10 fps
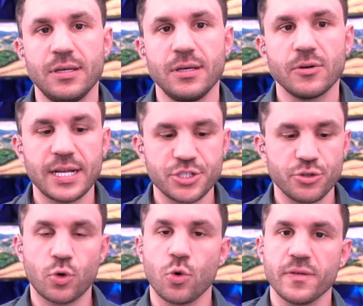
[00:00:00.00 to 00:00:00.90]
Right? So the
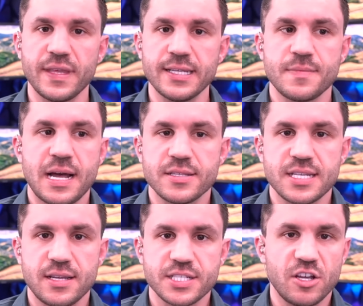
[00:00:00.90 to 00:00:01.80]
court thinks about
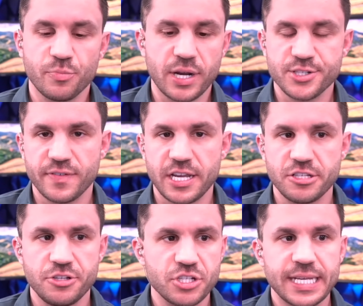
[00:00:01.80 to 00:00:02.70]
self
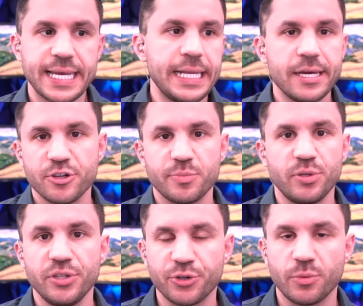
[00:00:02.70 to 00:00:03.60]
preservation just like any other
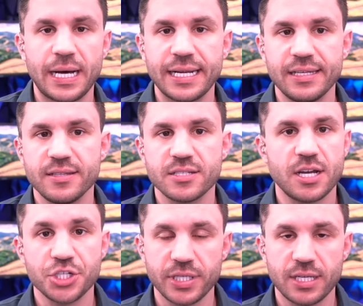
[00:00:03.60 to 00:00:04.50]
political body in this
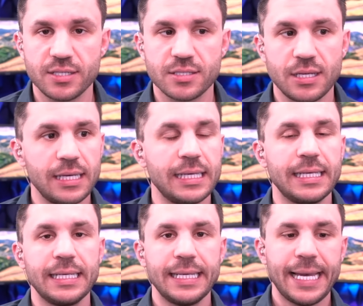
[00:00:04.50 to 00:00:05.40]
country does.
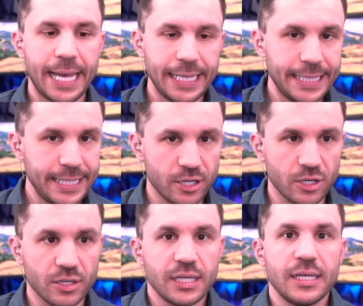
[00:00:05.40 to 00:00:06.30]
And
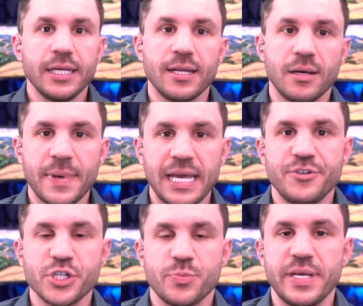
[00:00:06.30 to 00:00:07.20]
here, you know, it may have
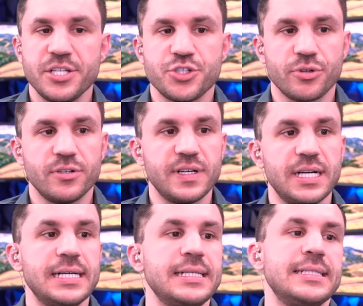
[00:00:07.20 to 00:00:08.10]
just been sort of
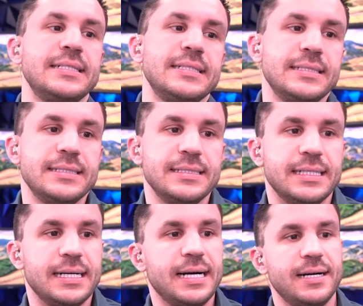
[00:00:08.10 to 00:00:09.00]
a,
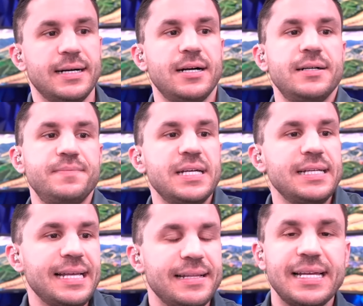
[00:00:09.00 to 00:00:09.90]
a, a
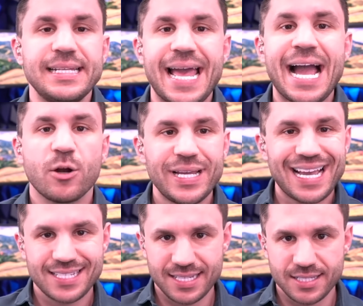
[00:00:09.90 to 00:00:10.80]
an
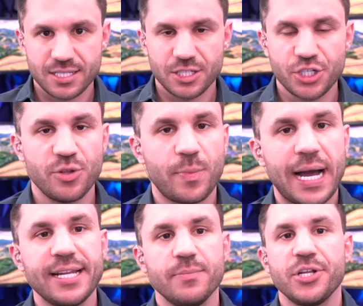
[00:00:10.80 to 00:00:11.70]
acquiescence to the
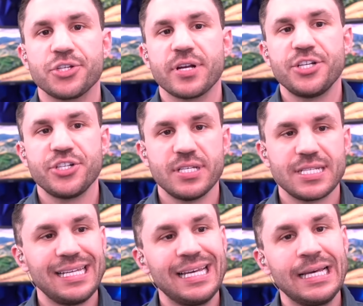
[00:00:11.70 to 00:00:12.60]
Biden administration to
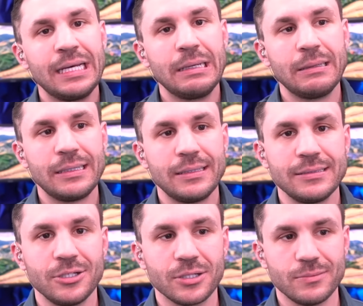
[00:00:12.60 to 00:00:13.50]
say, yeah,
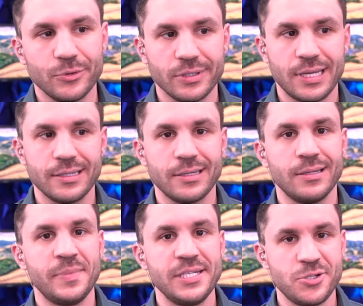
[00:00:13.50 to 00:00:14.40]
look, we're not going
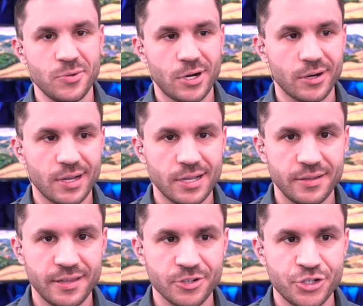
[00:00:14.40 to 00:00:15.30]
to be too hard on you
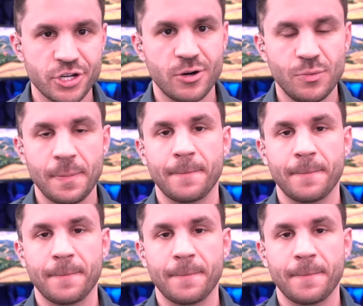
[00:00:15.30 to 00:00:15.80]
there, Joe.